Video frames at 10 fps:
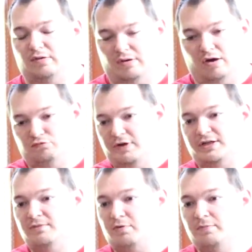a
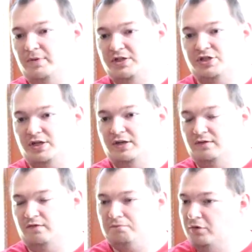written
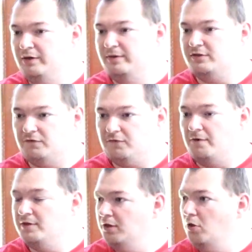permission pretty much
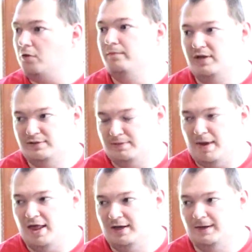from the local
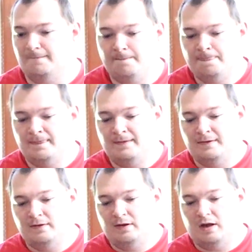municipality
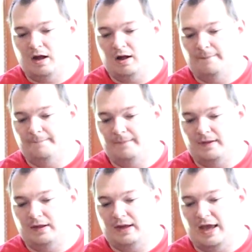
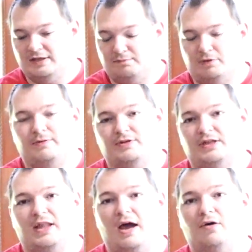has pretty much
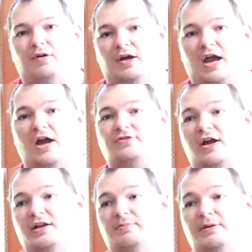allowed a
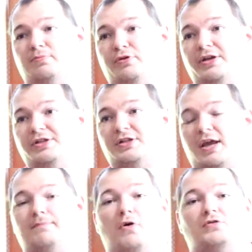contract to be breached
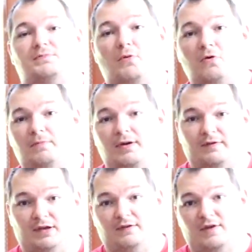and postponement of
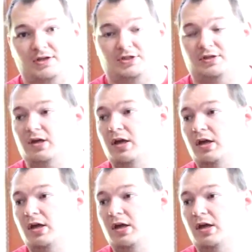the convention.